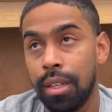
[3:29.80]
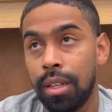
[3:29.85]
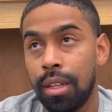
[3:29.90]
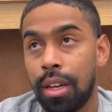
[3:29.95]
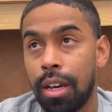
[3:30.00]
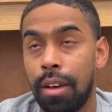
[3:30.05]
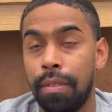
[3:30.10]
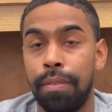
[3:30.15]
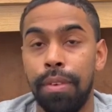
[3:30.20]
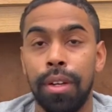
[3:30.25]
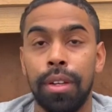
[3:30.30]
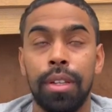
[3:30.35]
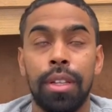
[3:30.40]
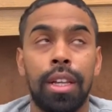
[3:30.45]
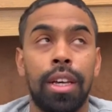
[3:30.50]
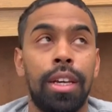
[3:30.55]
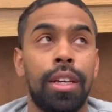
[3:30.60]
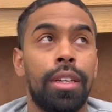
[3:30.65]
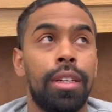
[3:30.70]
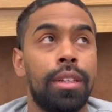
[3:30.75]
I felt
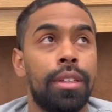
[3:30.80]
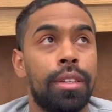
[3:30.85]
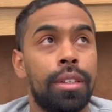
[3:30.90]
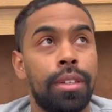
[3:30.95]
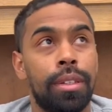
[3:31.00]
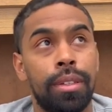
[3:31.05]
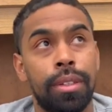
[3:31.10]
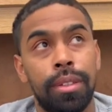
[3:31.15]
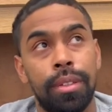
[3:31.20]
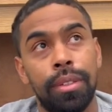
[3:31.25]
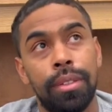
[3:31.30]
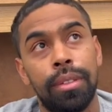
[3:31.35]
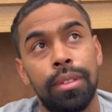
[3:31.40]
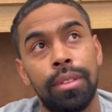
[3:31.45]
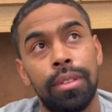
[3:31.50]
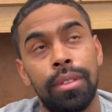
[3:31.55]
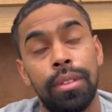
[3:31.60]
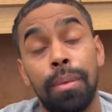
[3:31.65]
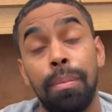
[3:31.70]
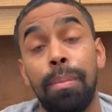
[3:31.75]
like
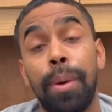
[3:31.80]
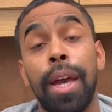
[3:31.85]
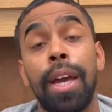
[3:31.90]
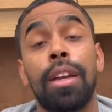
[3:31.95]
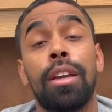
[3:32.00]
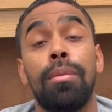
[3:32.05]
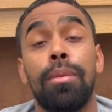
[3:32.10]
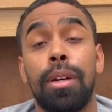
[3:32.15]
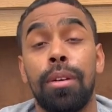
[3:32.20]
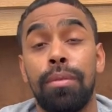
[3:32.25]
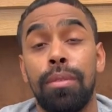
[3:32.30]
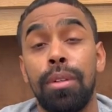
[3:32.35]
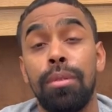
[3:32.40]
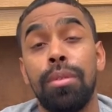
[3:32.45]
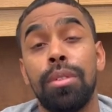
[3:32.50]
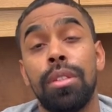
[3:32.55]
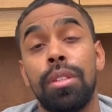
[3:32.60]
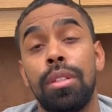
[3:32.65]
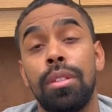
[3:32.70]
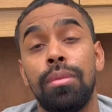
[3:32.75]
the back of my foot
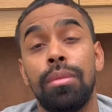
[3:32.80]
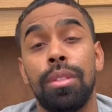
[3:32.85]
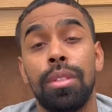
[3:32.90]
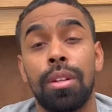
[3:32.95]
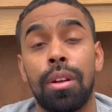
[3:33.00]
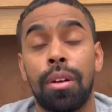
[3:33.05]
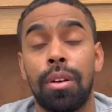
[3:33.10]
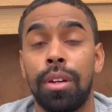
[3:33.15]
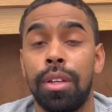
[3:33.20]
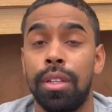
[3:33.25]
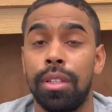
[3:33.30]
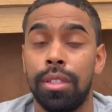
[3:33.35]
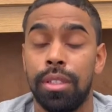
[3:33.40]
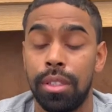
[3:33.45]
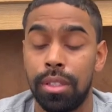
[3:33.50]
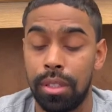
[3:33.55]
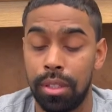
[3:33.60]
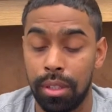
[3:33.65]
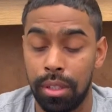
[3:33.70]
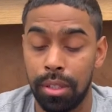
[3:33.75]
was hurting
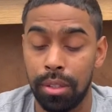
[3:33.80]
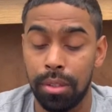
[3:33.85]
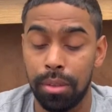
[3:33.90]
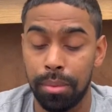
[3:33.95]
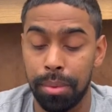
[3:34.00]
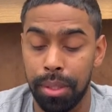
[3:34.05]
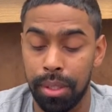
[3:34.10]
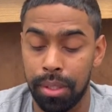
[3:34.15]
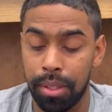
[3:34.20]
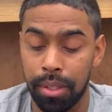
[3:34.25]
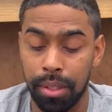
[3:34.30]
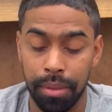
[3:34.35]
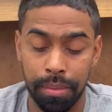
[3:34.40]
just a little bit.